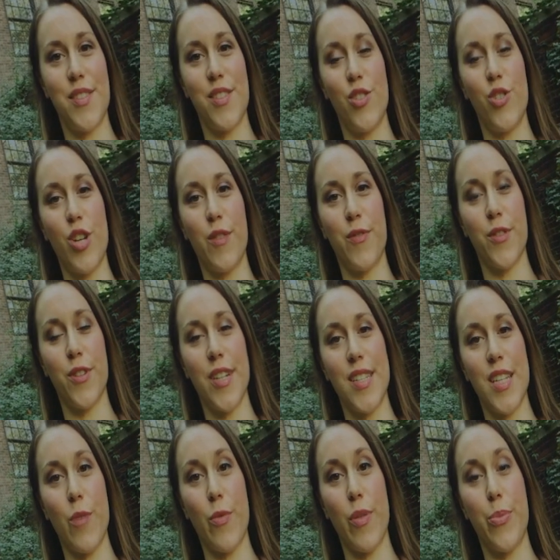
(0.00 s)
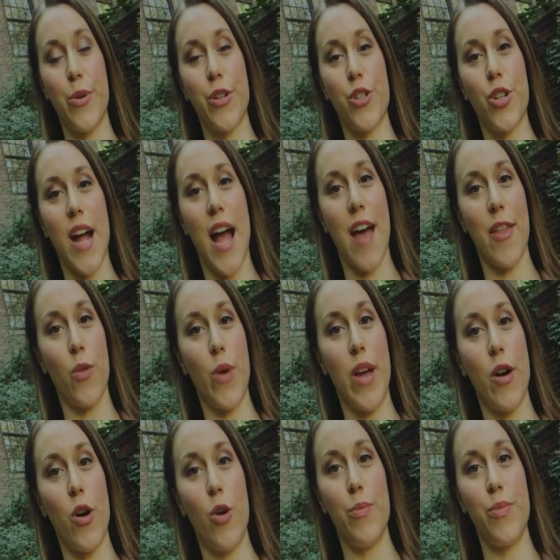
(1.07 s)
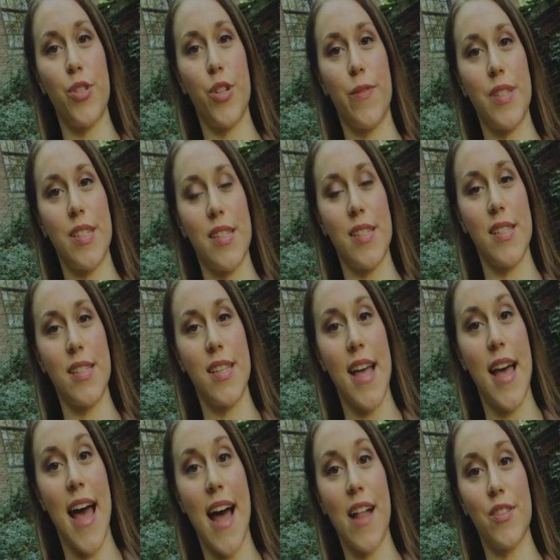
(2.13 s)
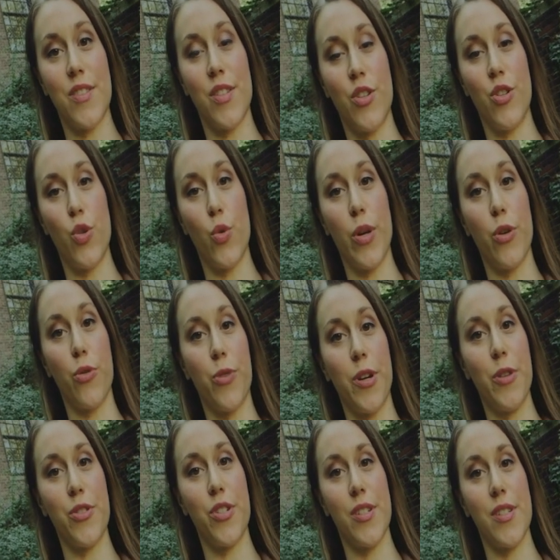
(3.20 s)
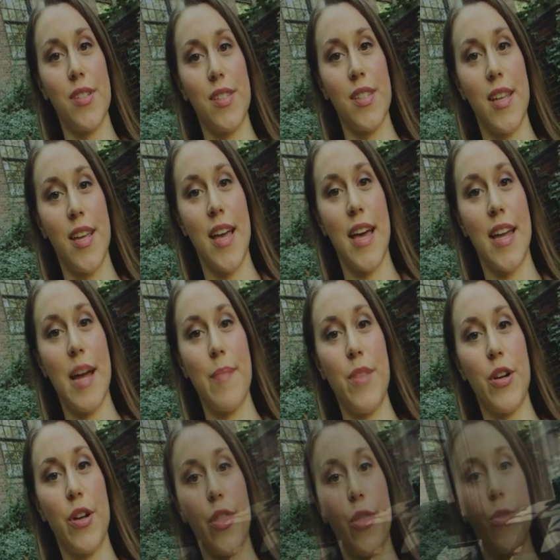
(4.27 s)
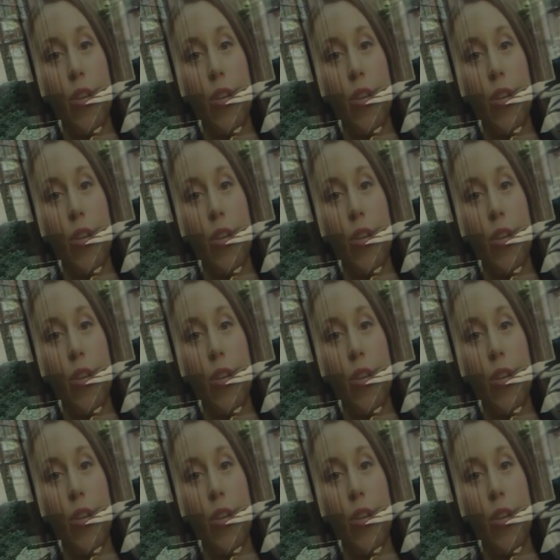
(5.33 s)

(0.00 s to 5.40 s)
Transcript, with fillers: this is Jennifer Rizzi with Berkshire Hathaway Home Services, Allison and Doyle Realtors, and I'm here at